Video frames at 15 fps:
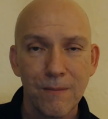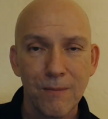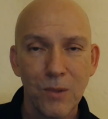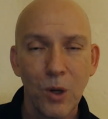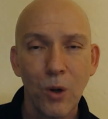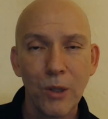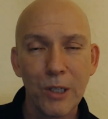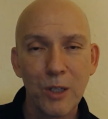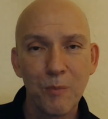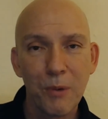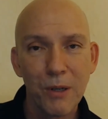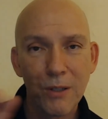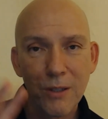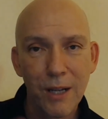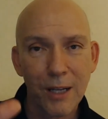The Holy
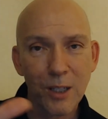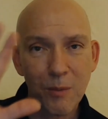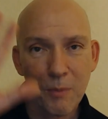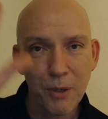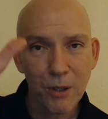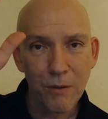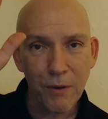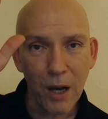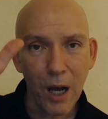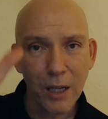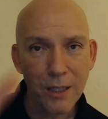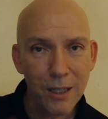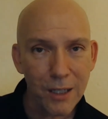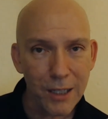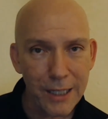Spirit is not a spirit of
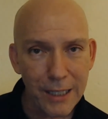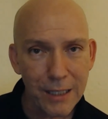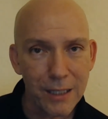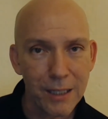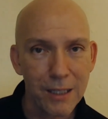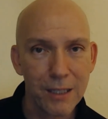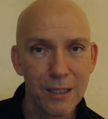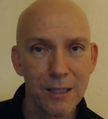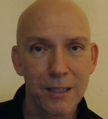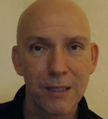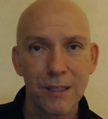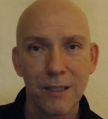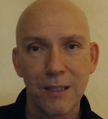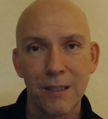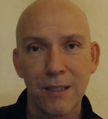uncleanness,
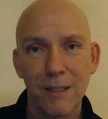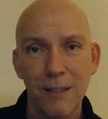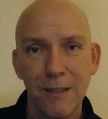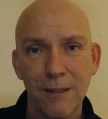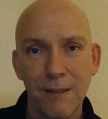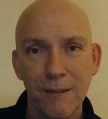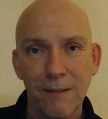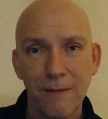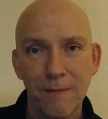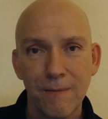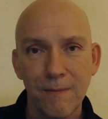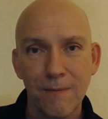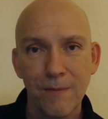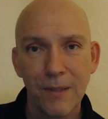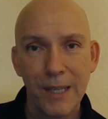
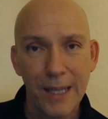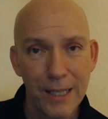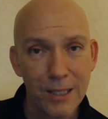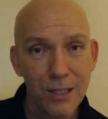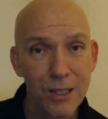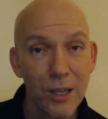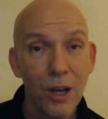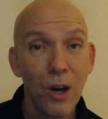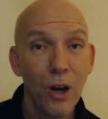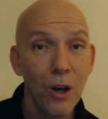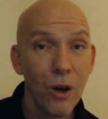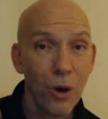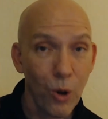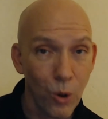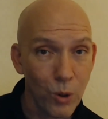hence,
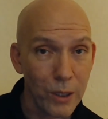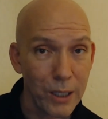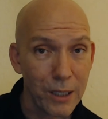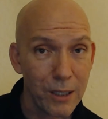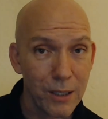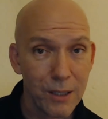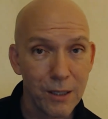holy.